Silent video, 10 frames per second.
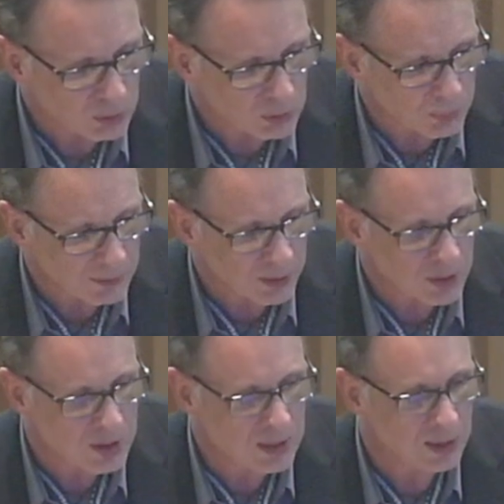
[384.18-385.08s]

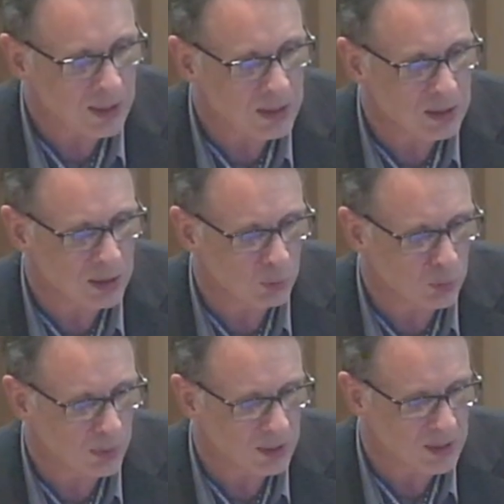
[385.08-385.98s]
prevalence increases in
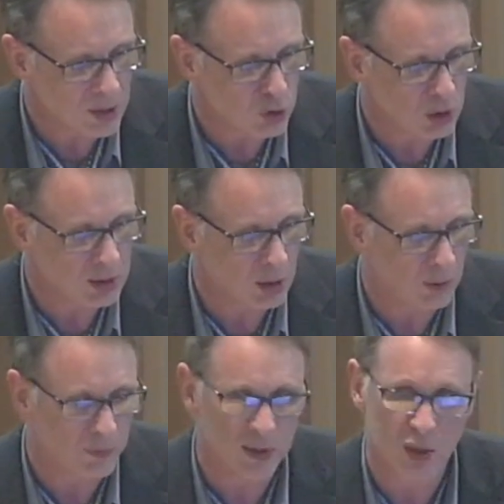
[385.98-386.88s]
women essentially
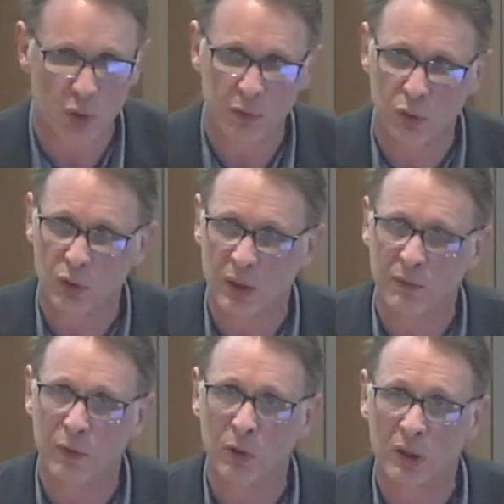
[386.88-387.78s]
around the age of 30,
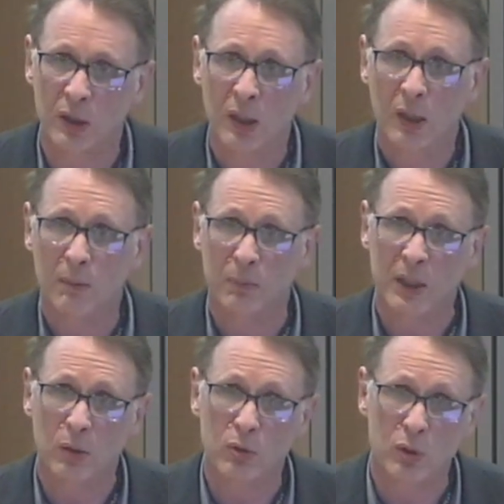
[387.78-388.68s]
40
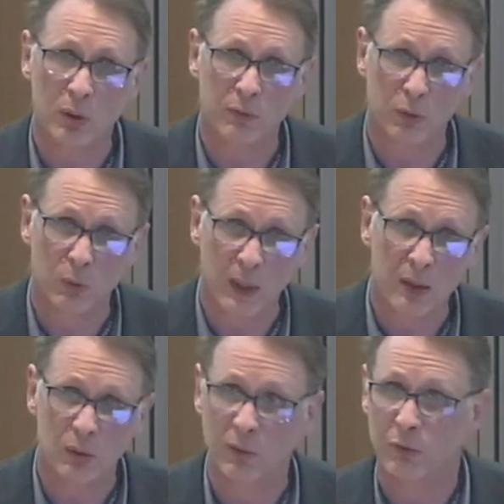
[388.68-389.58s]
because of the
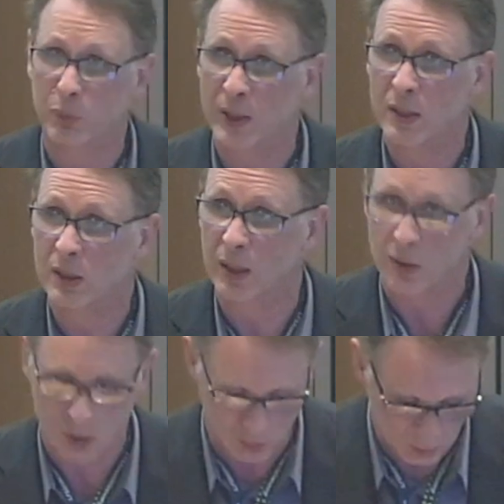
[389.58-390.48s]
weight of breast cancer.